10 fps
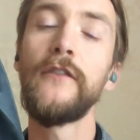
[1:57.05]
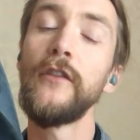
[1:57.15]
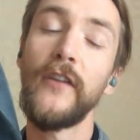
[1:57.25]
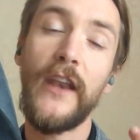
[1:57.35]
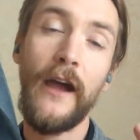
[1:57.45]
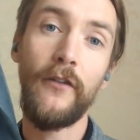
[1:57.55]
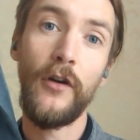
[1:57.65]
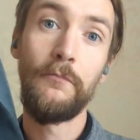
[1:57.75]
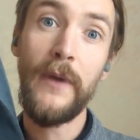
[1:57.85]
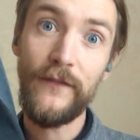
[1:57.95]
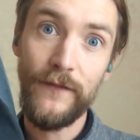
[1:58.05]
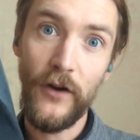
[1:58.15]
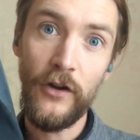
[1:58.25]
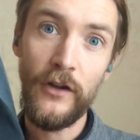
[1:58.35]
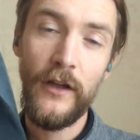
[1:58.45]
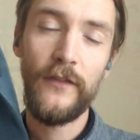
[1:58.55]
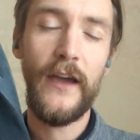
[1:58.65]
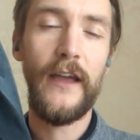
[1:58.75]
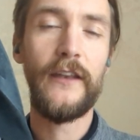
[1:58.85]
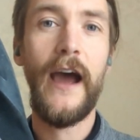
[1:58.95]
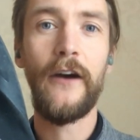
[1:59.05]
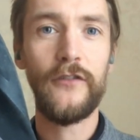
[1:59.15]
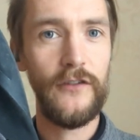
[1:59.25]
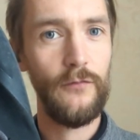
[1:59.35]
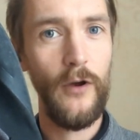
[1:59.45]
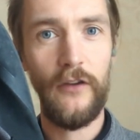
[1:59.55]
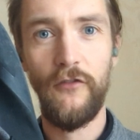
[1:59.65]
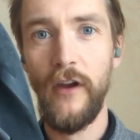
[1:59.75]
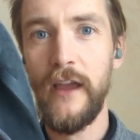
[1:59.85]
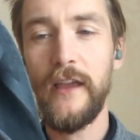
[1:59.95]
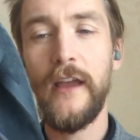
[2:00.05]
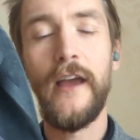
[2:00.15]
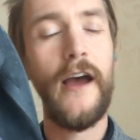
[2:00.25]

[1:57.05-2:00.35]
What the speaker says: You have a narrower midfoot, then Ultras work great.